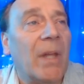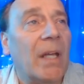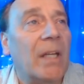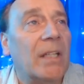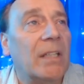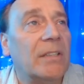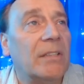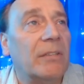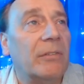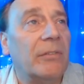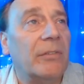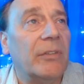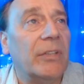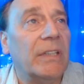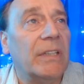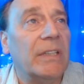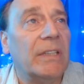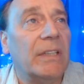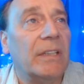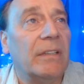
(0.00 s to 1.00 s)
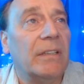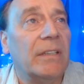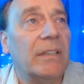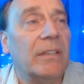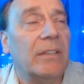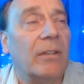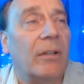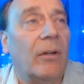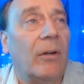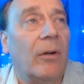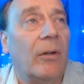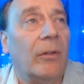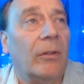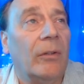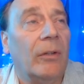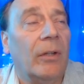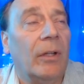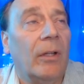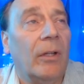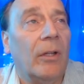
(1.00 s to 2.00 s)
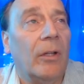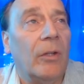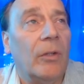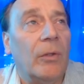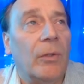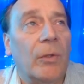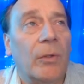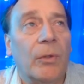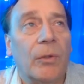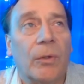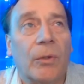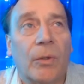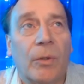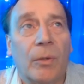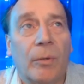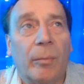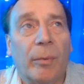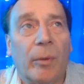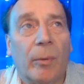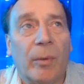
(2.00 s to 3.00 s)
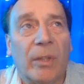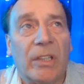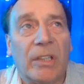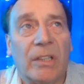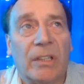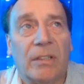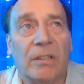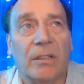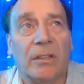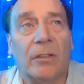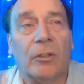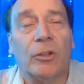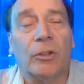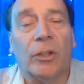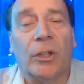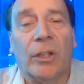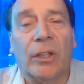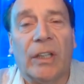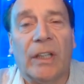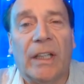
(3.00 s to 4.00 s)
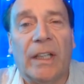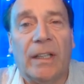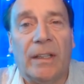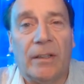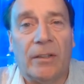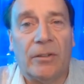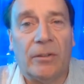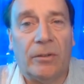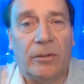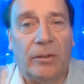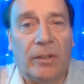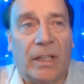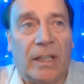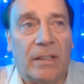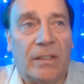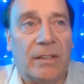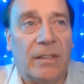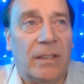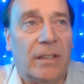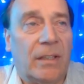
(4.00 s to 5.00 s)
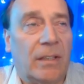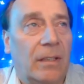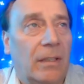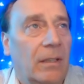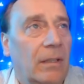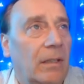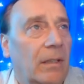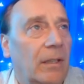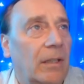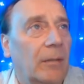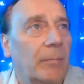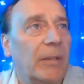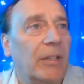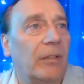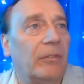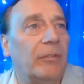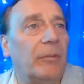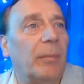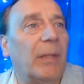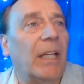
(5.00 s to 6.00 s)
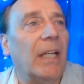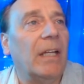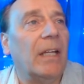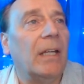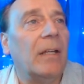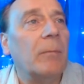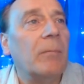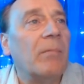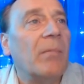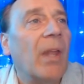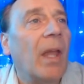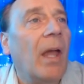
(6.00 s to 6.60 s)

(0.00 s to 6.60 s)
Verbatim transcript: And there's a free series on YouTube, which is truncated, so you can see a little bit of the beginning